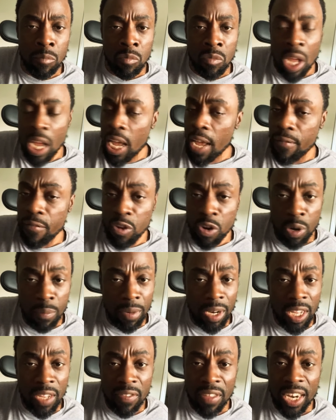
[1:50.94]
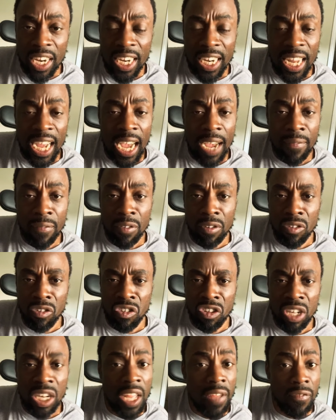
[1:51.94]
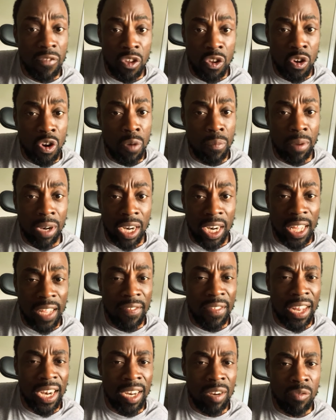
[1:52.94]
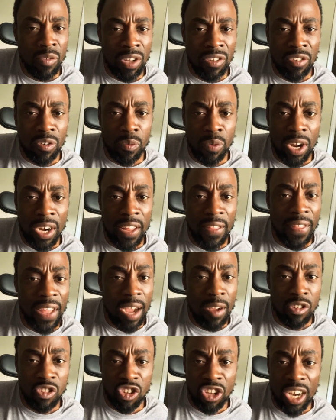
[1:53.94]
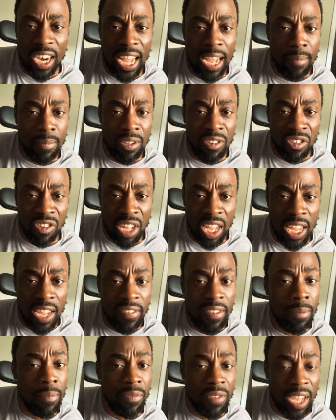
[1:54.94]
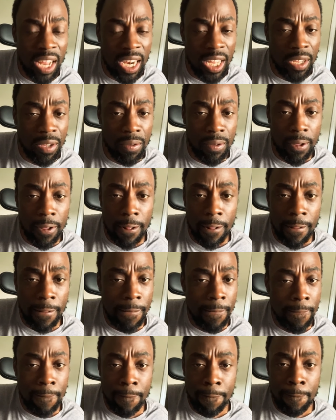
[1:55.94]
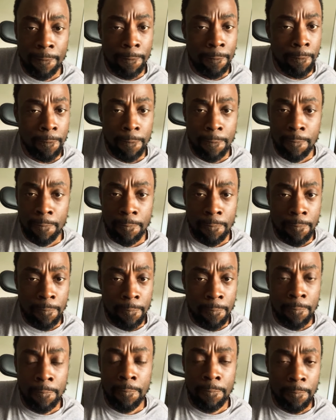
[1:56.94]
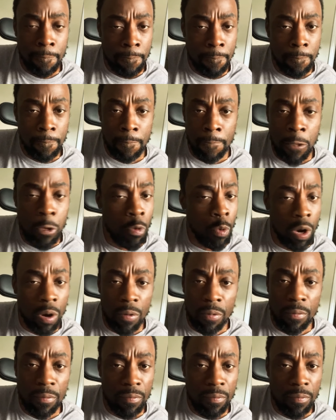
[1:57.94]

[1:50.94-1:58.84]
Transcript: if you don't believe that he died for your sin, if you don't believe that he resurrected, thou shalt not be saved. I'm telling you. Mm, you won't.